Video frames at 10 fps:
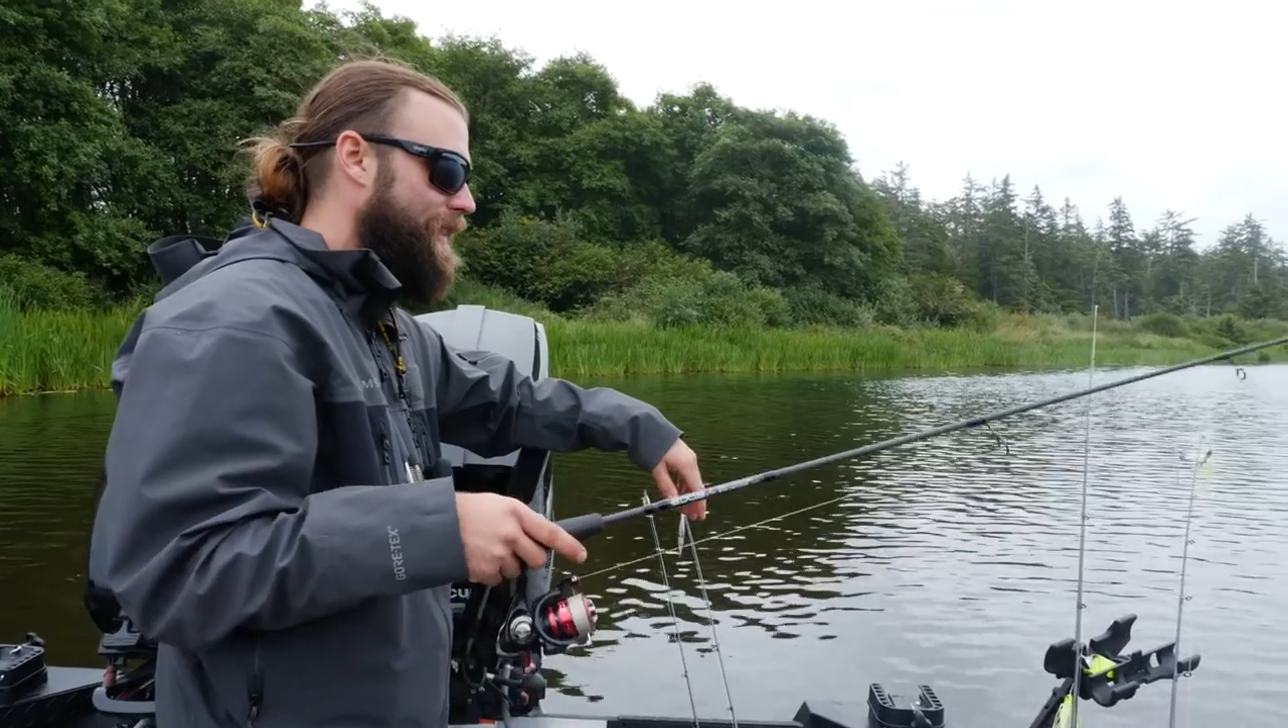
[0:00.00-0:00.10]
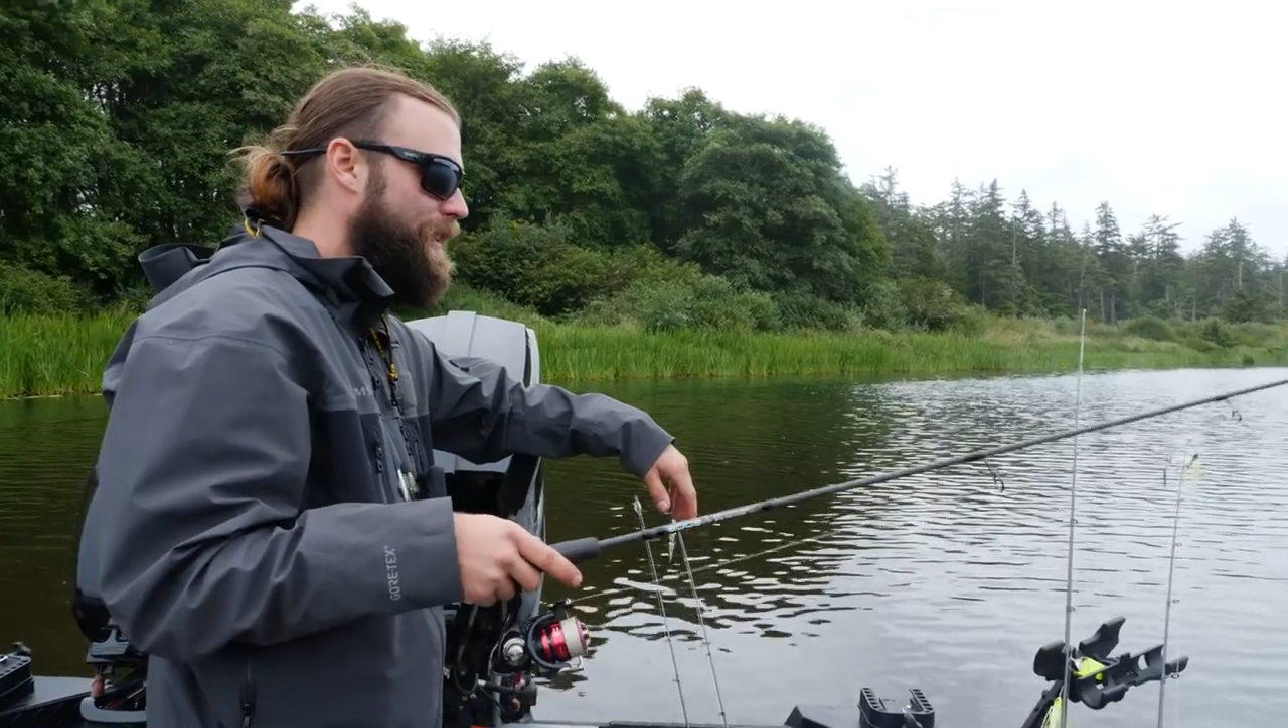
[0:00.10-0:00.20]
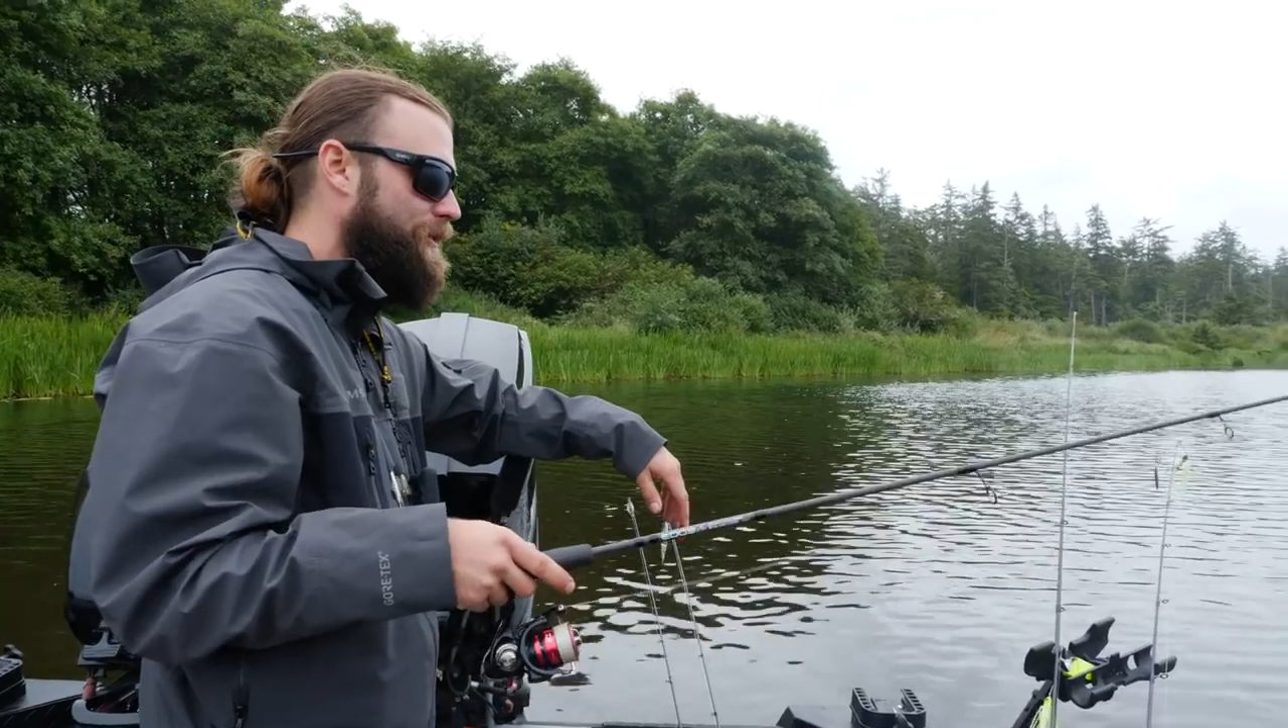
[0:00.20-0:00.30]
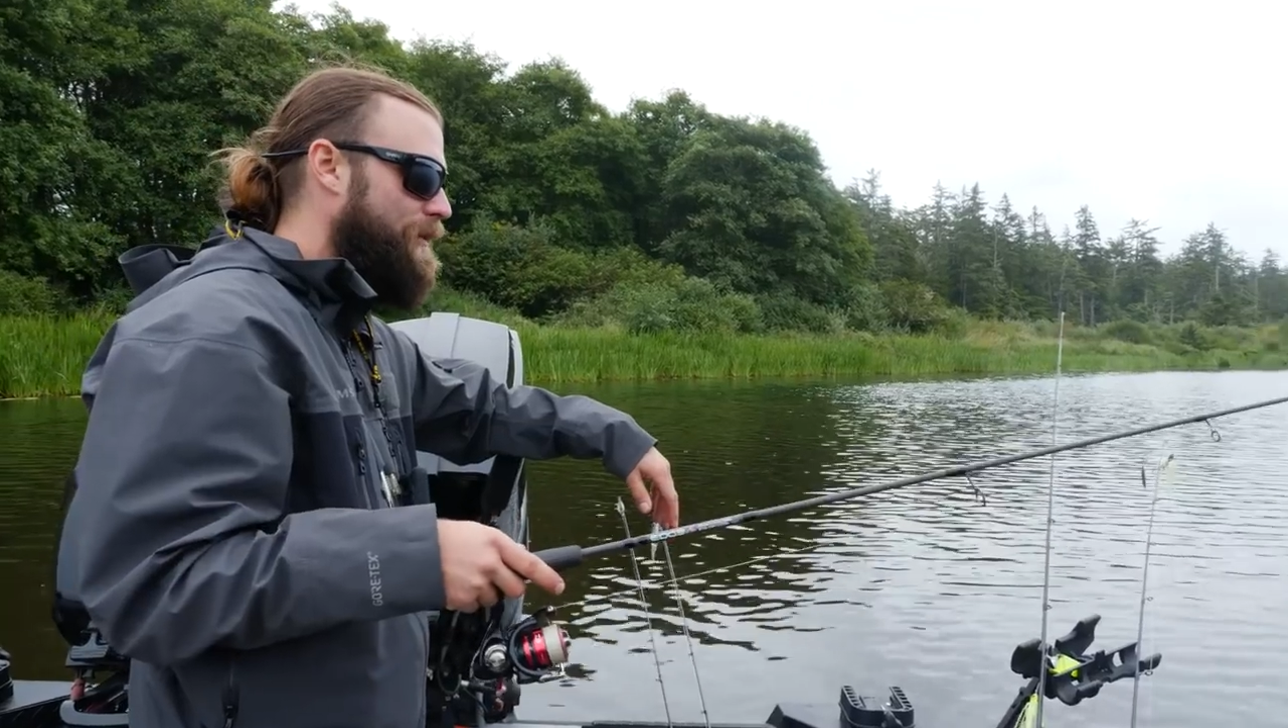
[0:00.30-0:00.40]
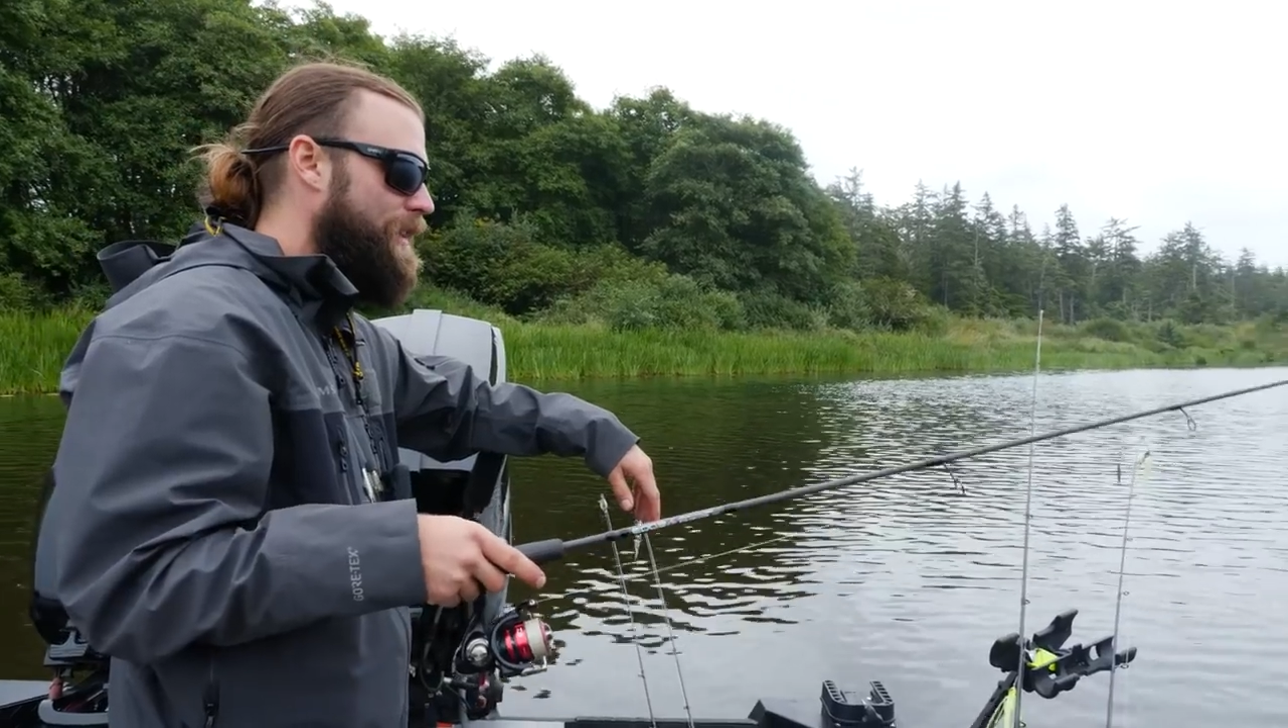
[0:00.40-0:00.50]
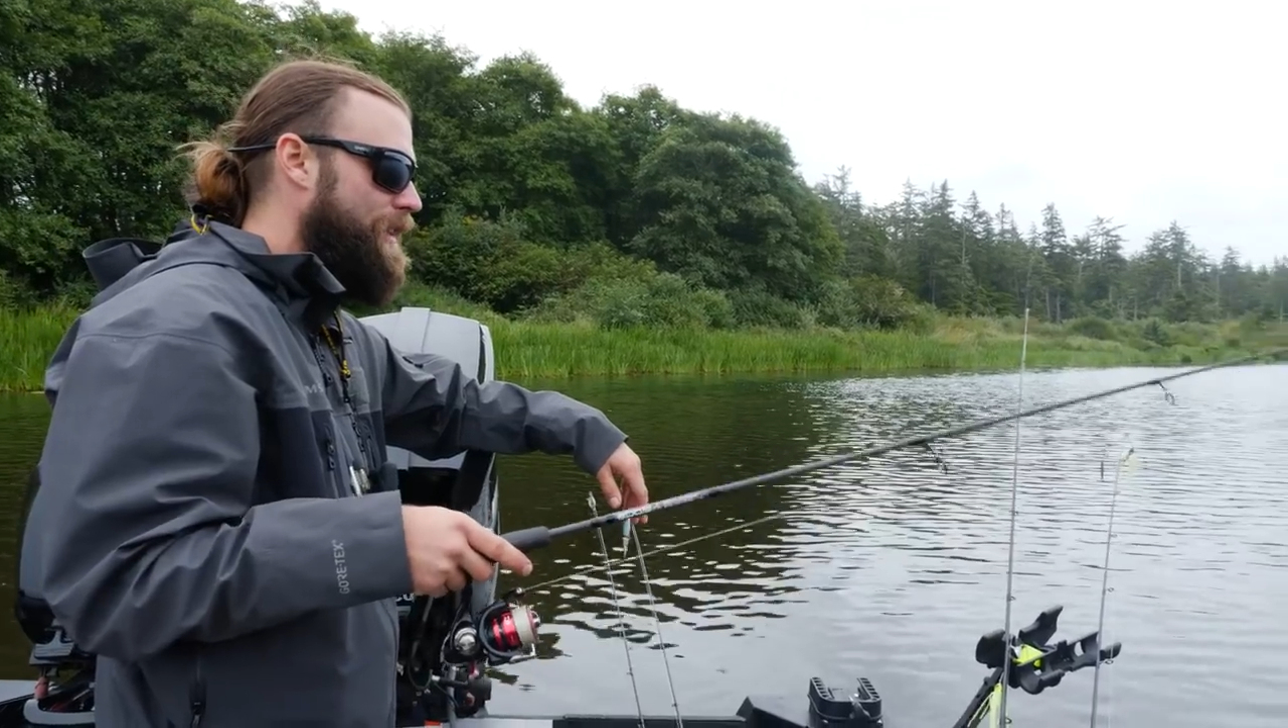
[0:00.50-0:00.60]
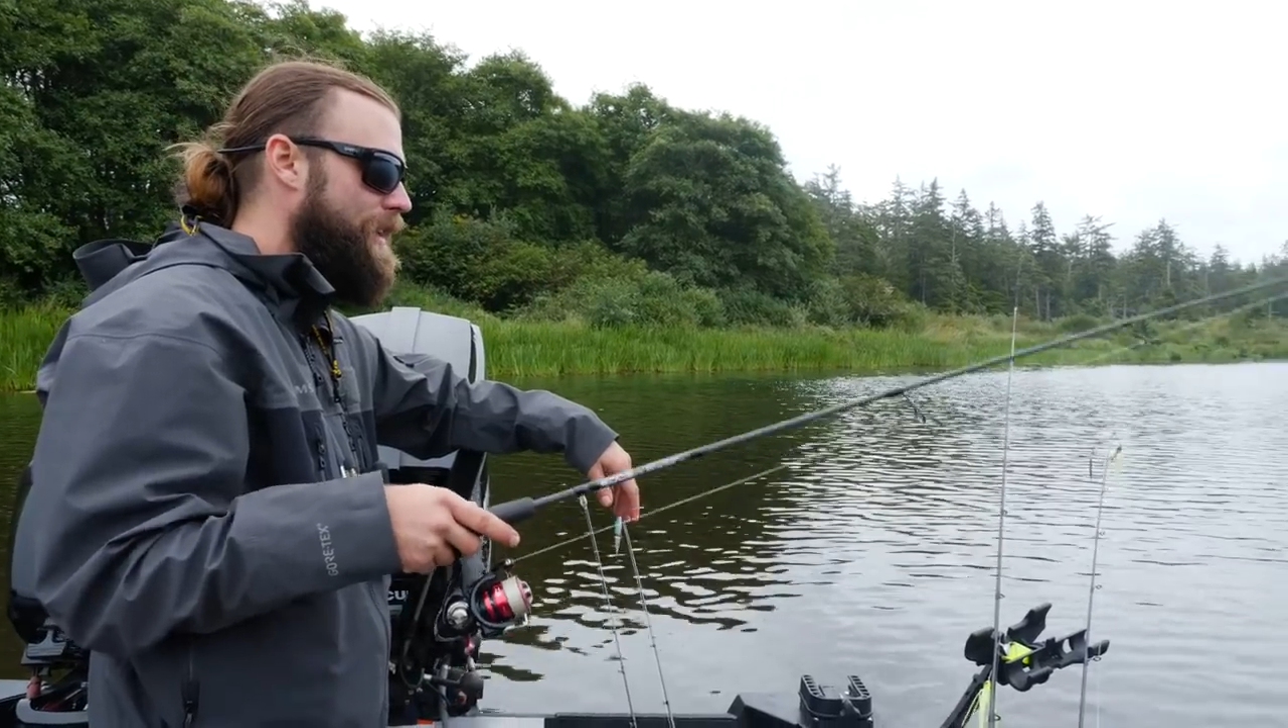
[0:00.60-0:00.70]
They just want to